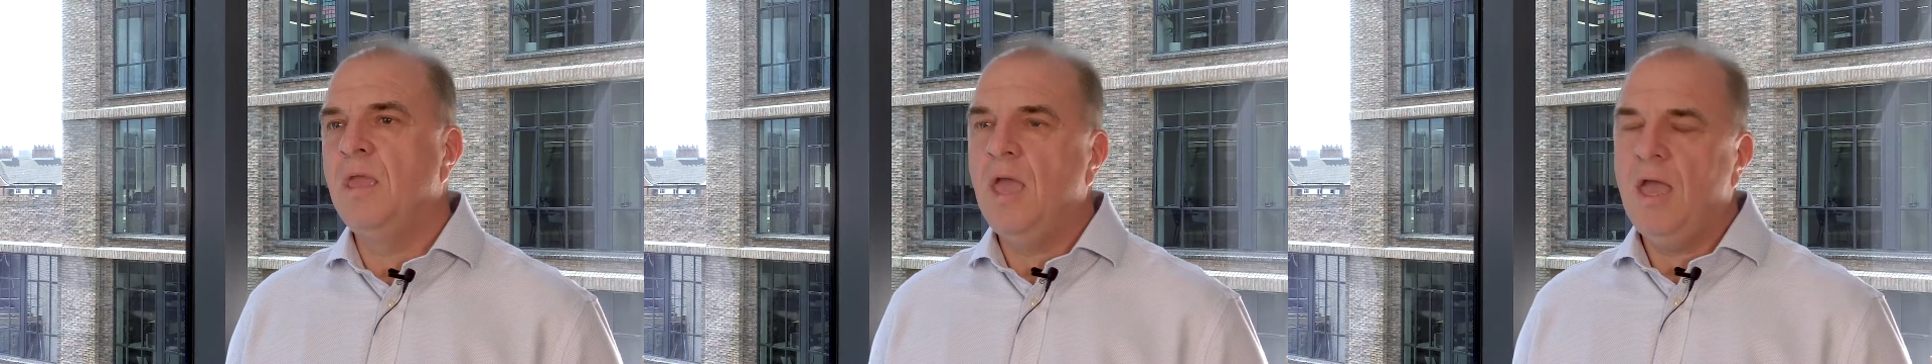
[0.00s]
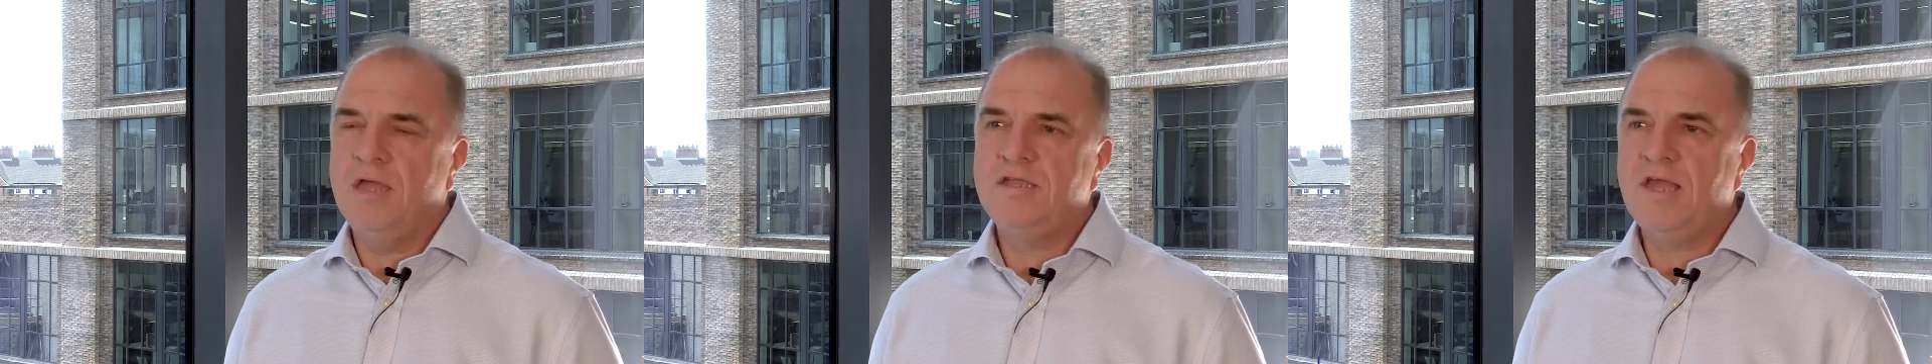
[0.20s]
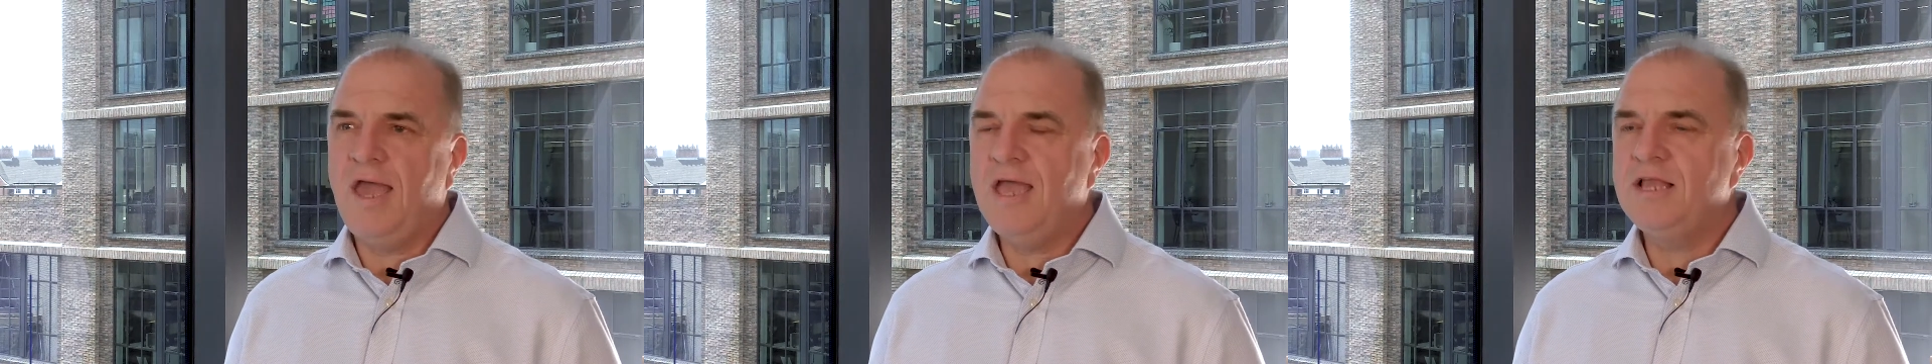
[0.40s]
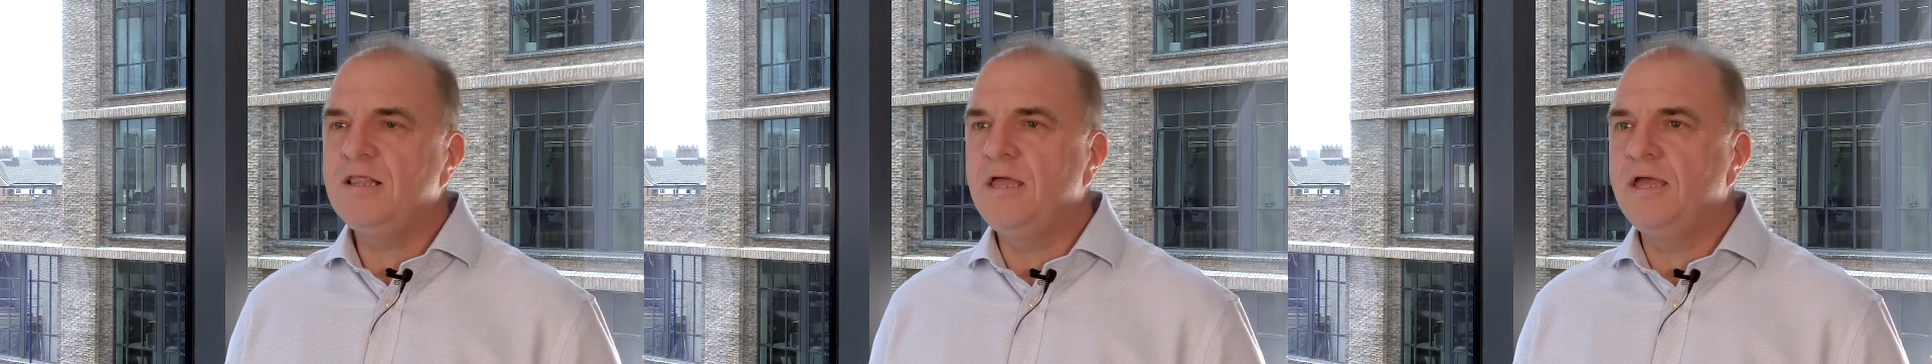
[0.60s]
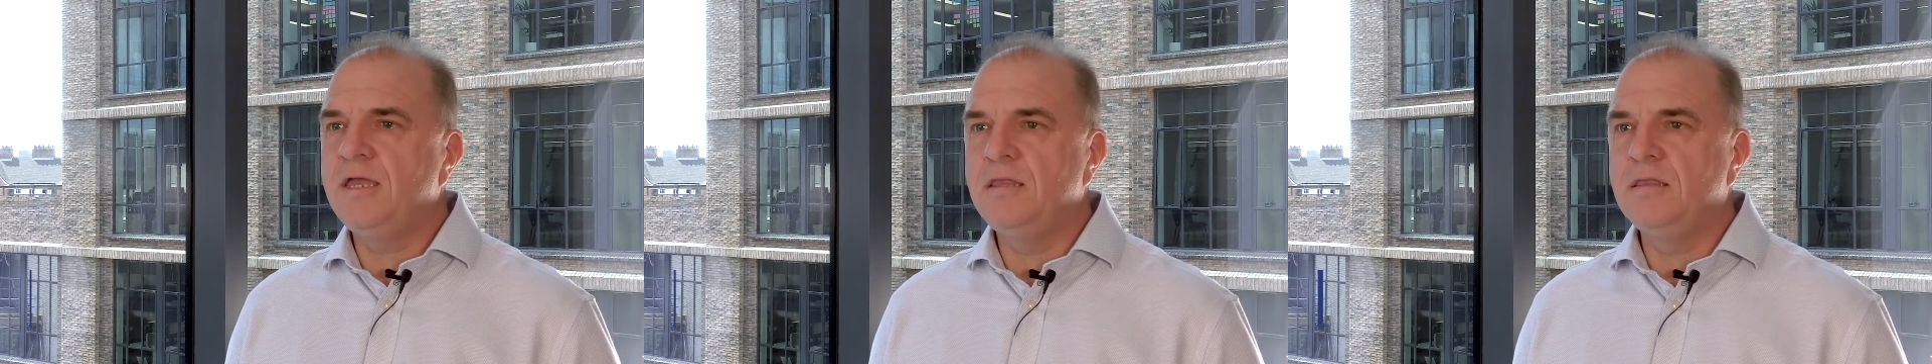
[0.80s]
It's a
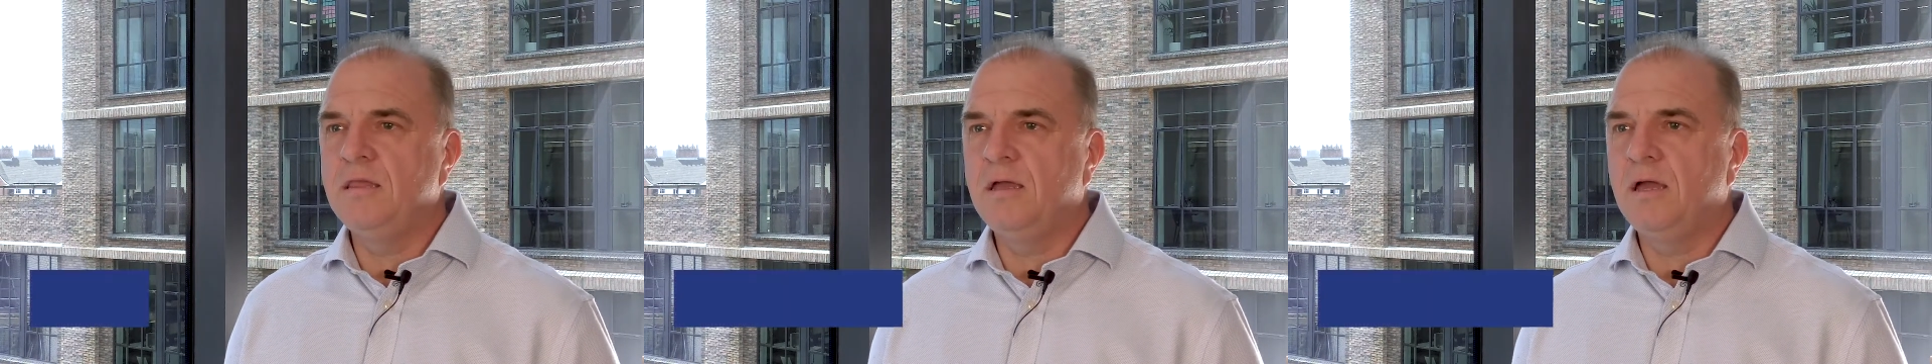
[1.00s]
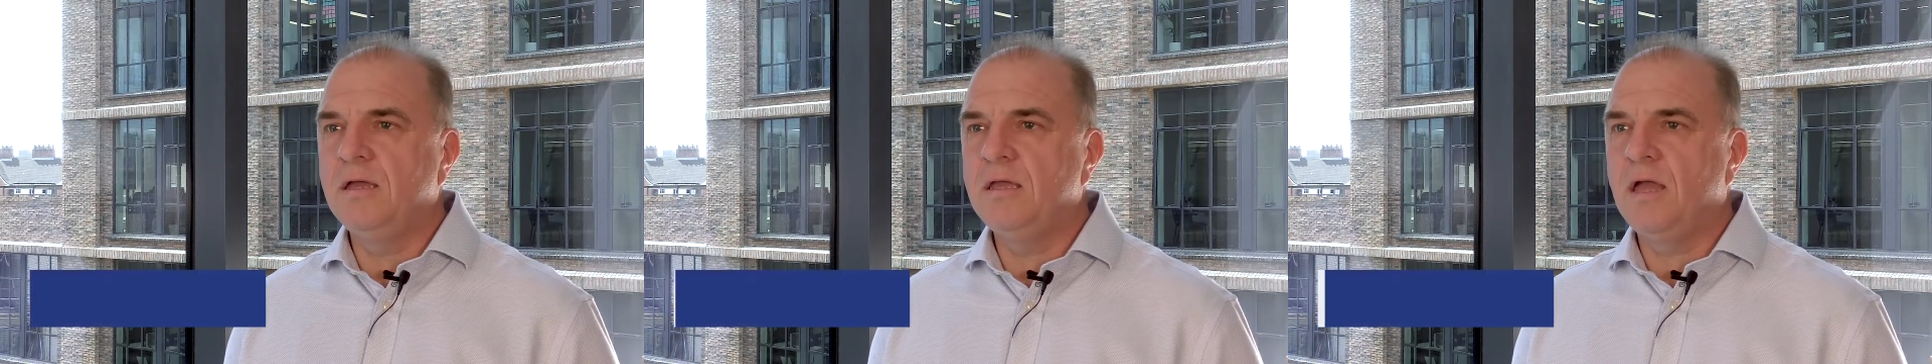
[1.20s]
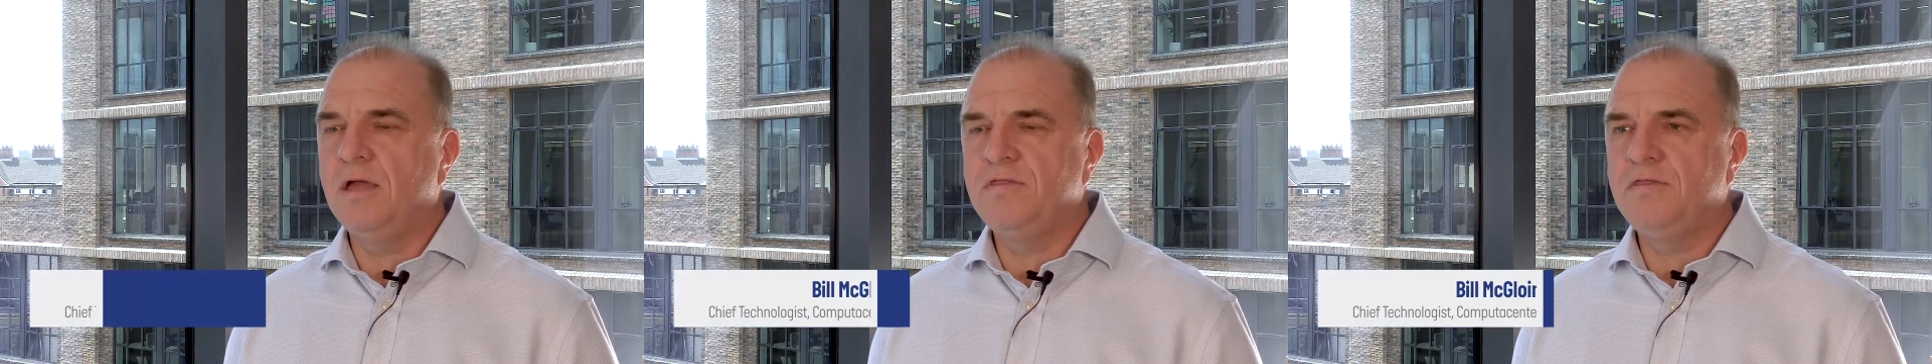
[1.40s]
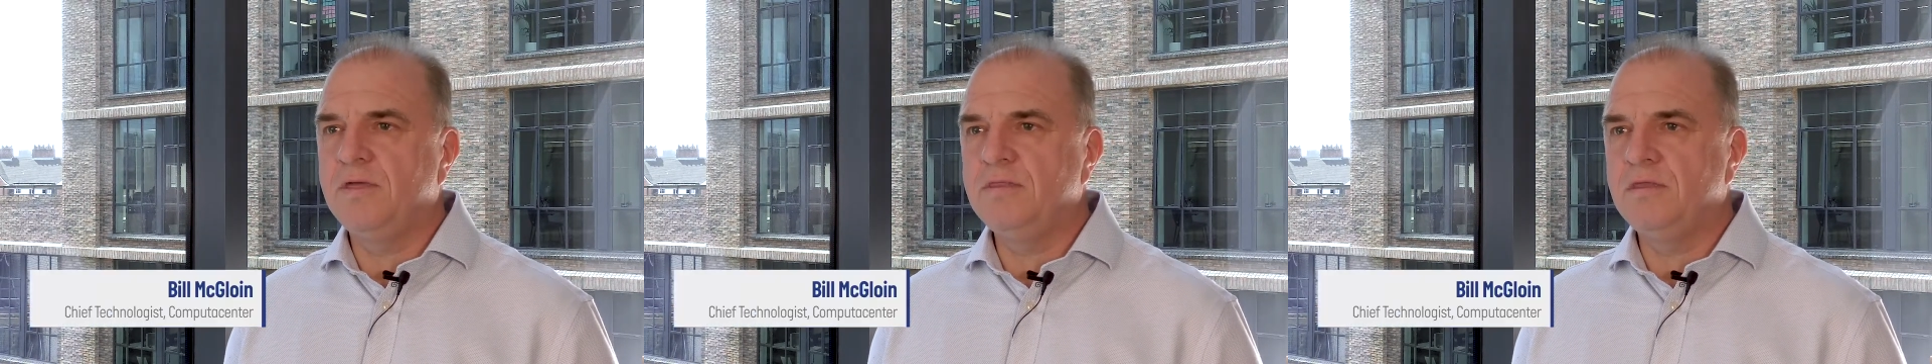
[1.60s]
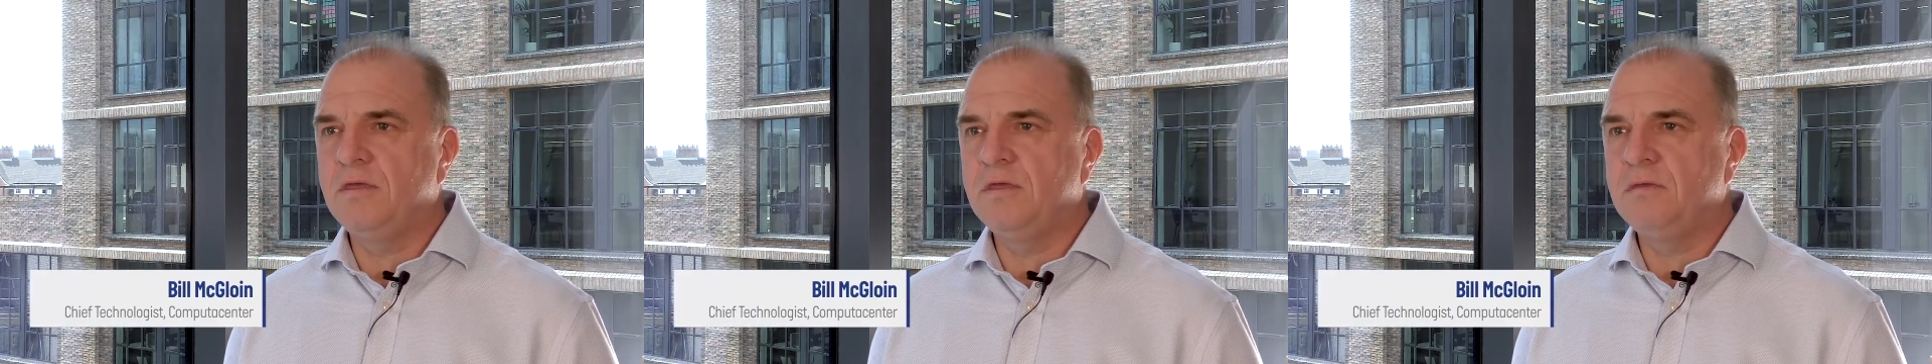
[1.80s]
headline. I
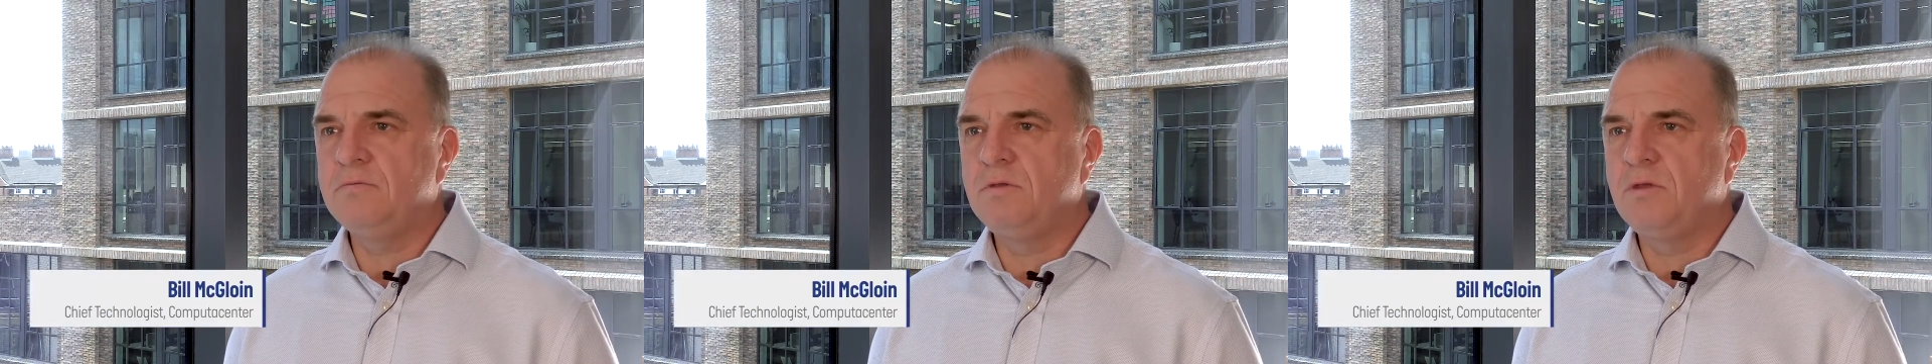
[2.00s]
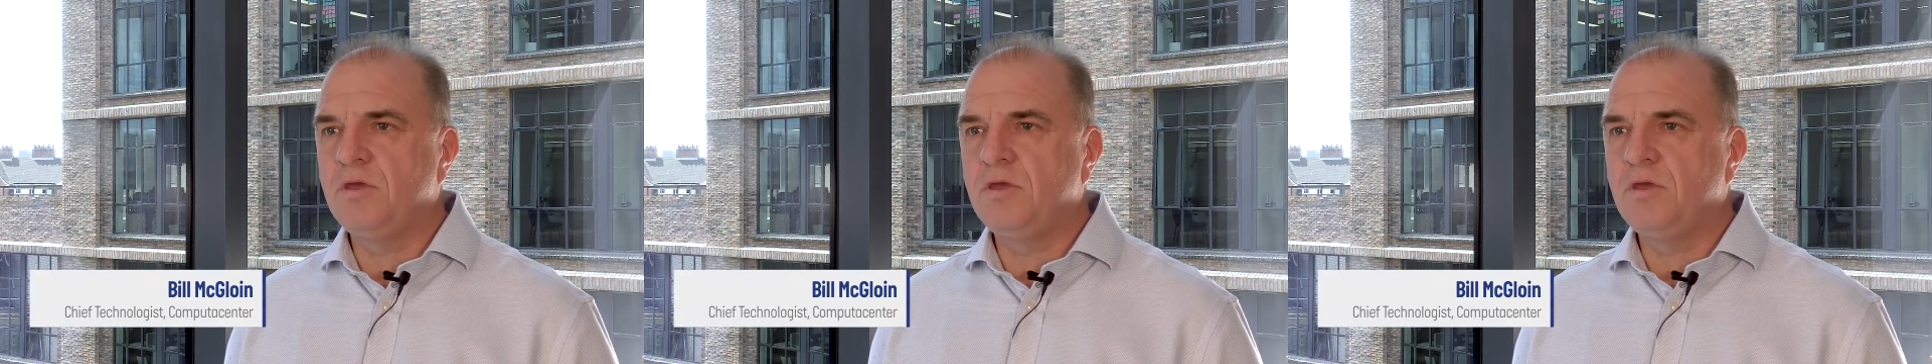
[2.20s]
think the